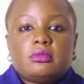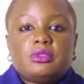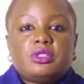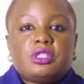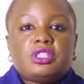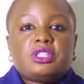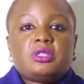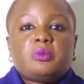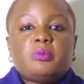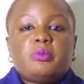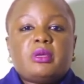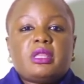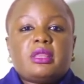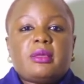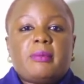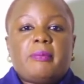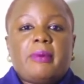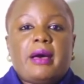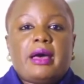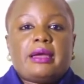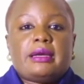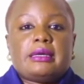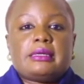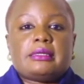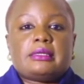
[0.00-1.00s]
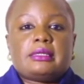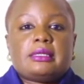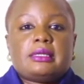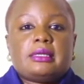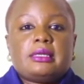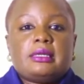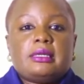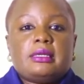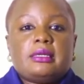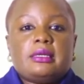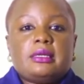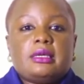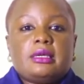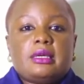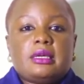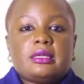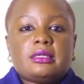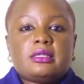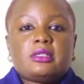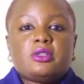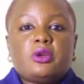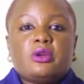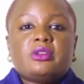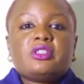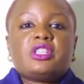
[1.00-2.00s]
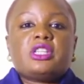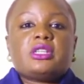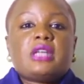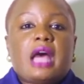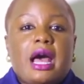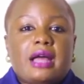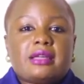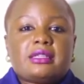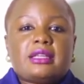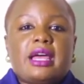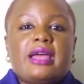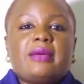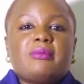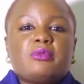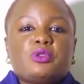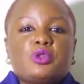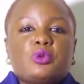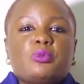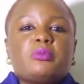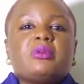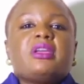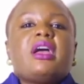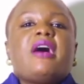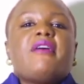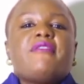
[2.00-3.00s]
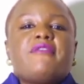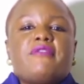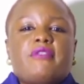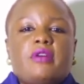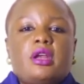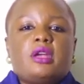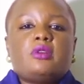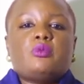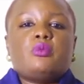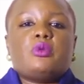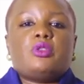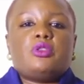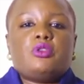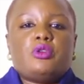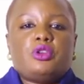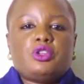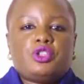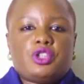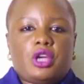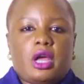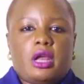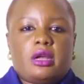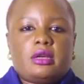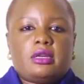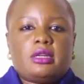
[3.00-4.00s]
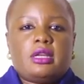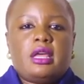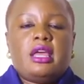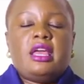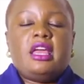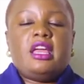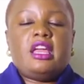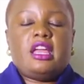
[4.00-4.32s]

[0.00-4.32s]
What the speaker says: just be the parent. It's not a time to be a friend with your child.